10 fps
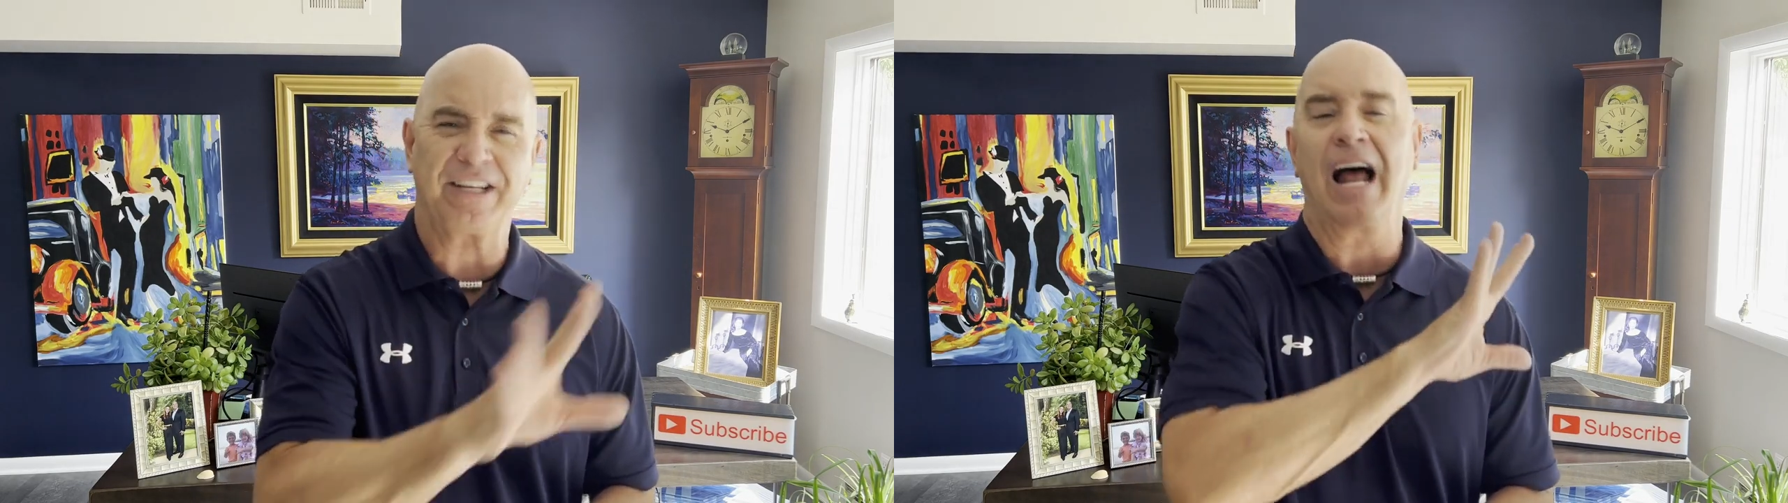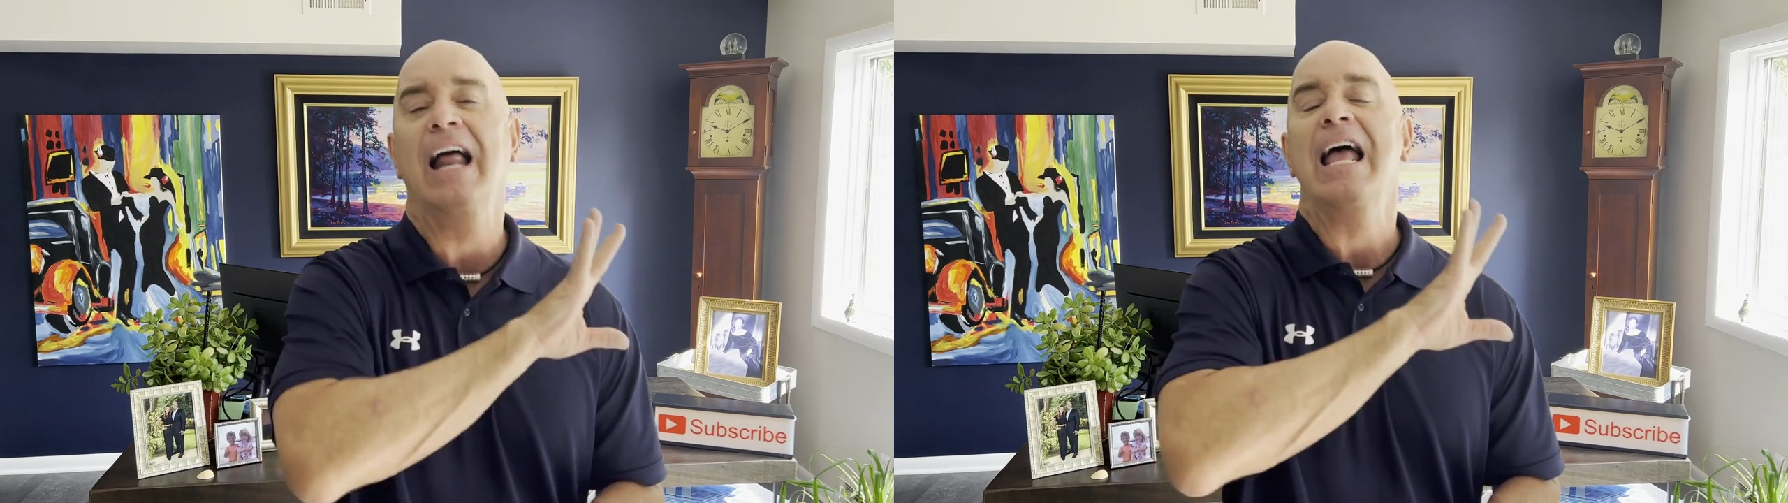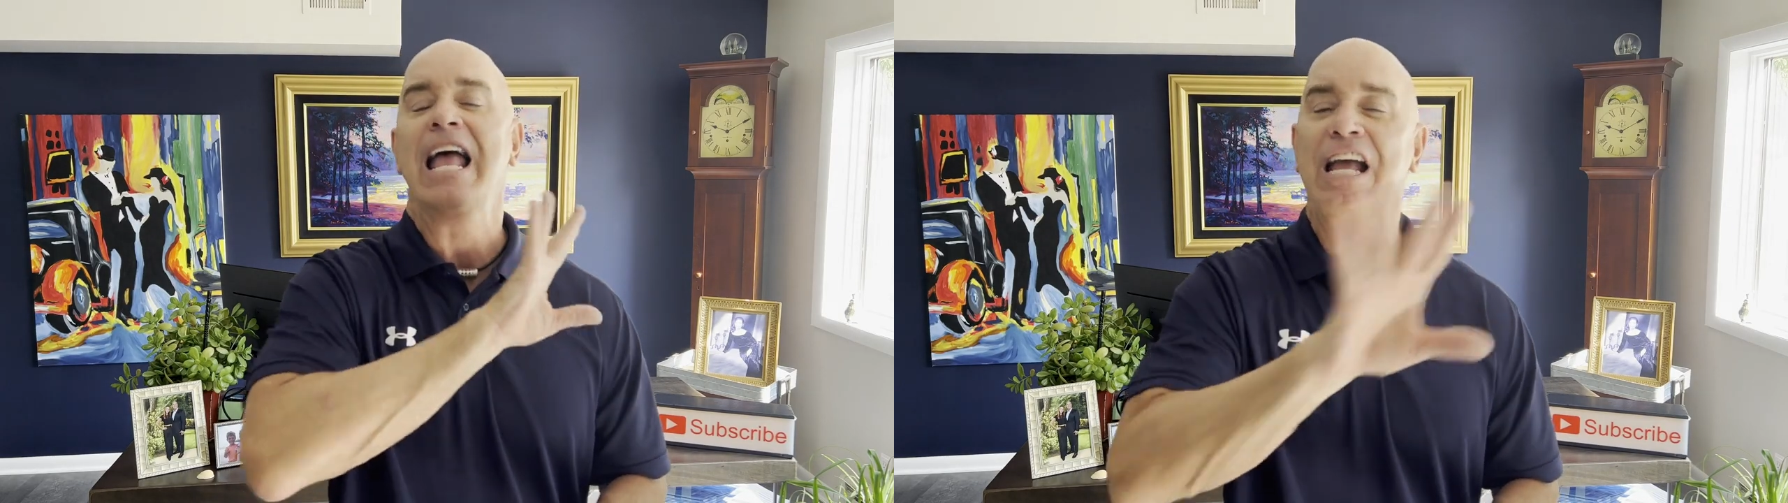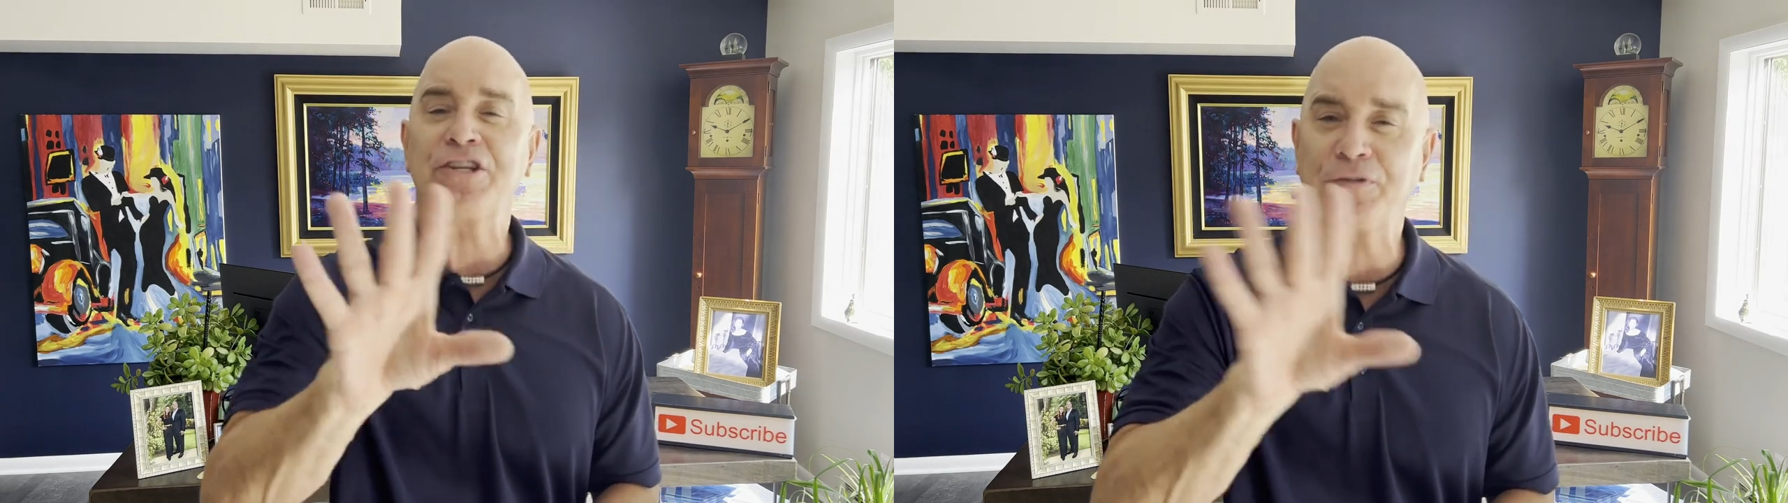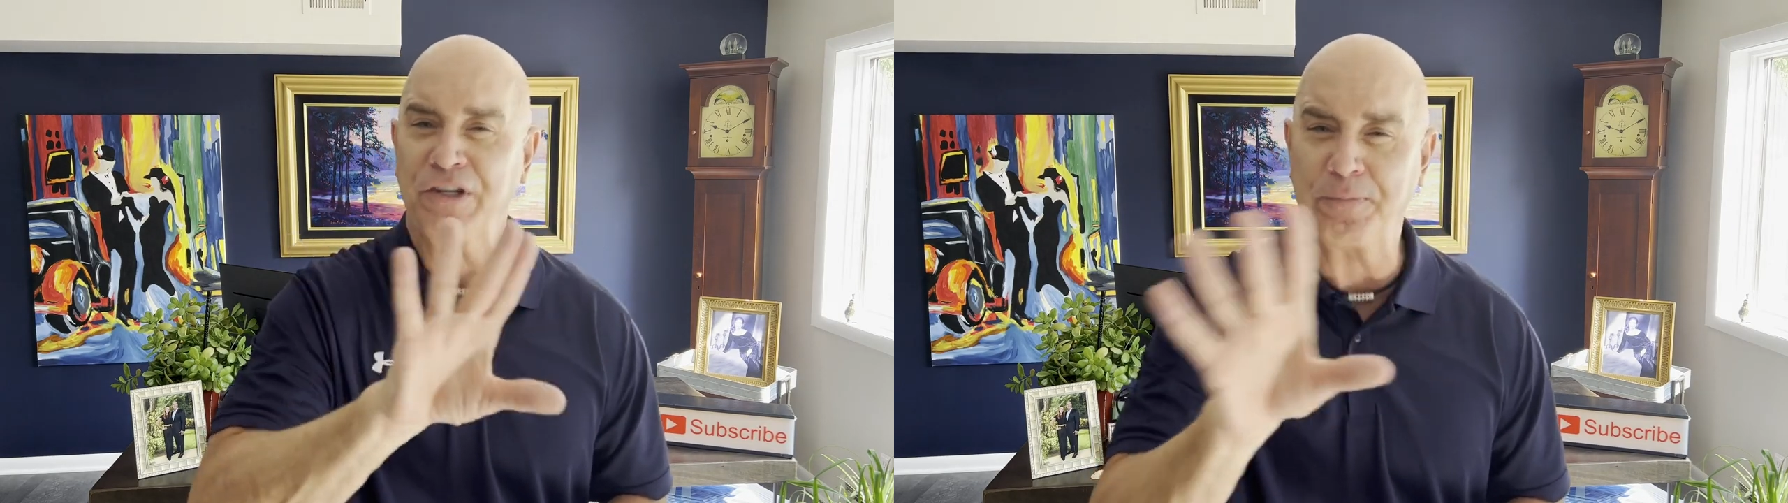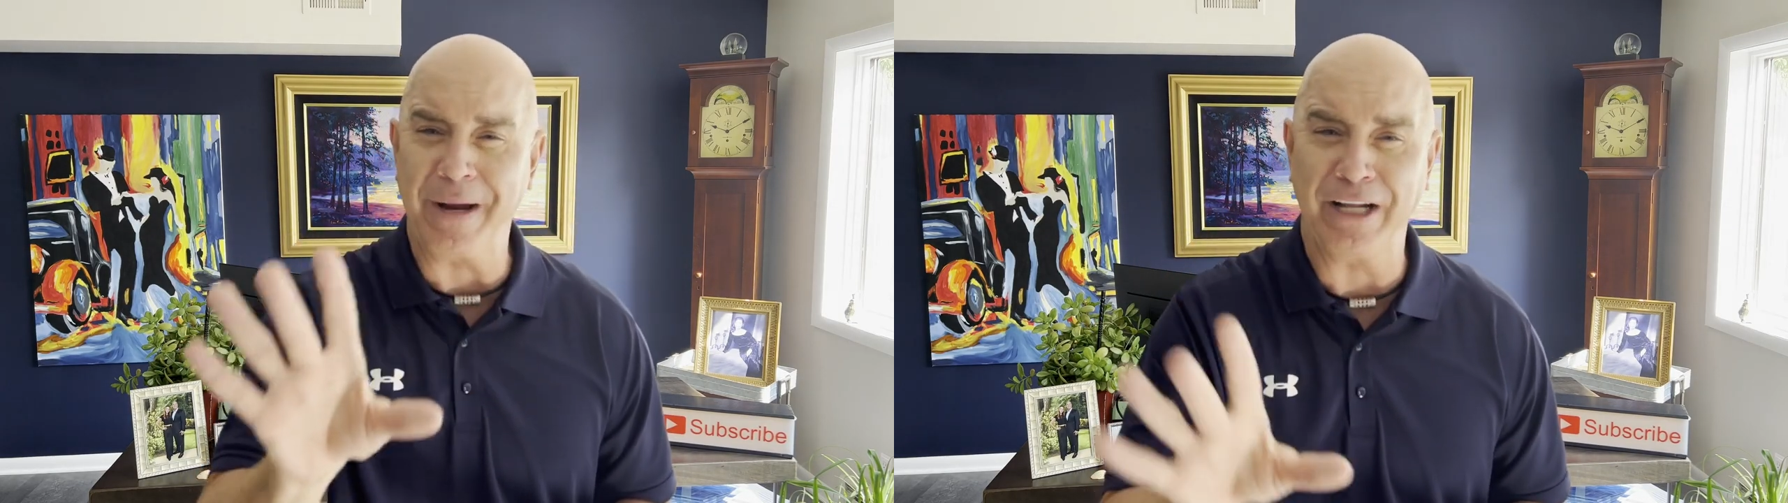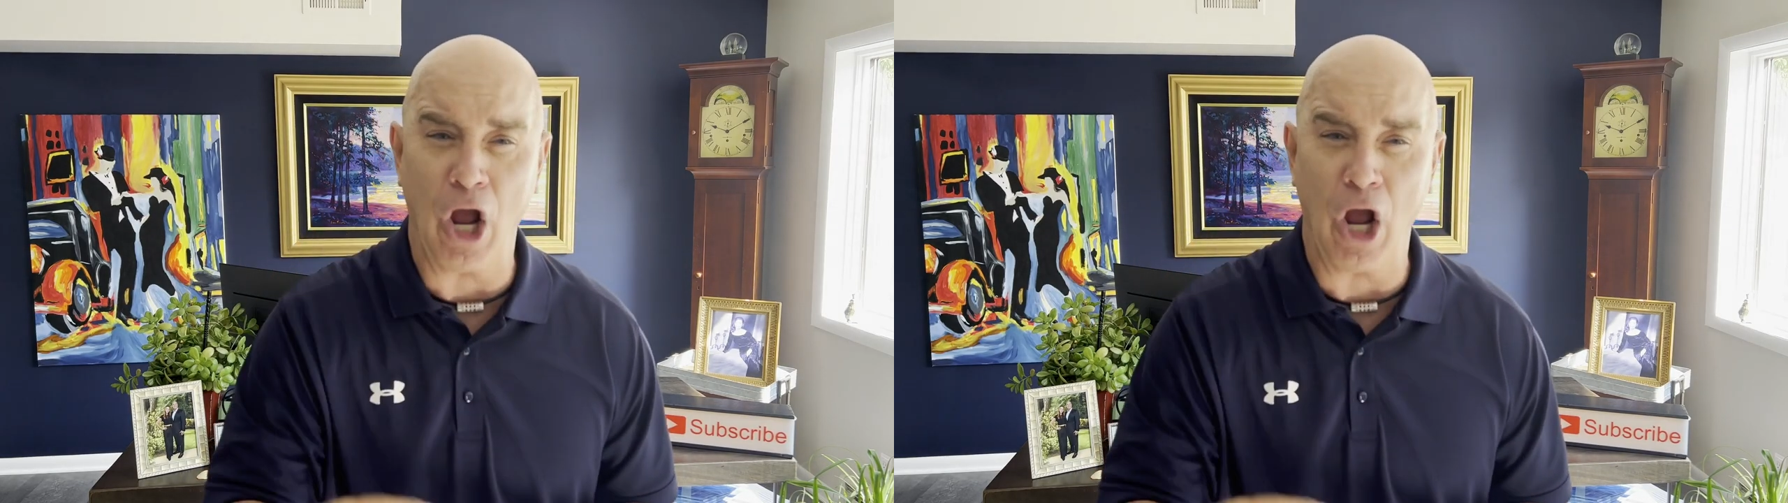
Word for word: out, history spanning